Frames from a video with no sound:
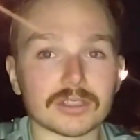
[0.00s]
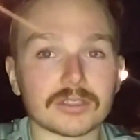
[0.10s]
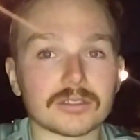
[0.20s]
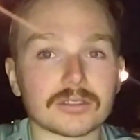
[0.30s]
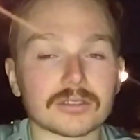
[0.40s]

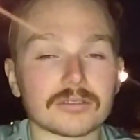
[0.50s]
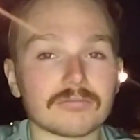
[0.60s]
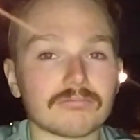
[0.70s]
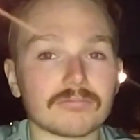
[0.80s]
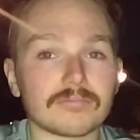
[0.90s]
and
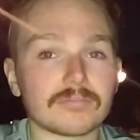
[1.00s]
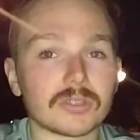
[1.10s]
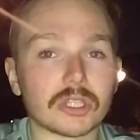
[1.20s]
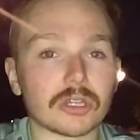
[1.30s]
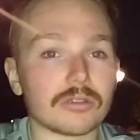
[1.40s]

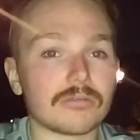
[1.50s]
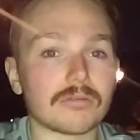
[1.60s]
you know,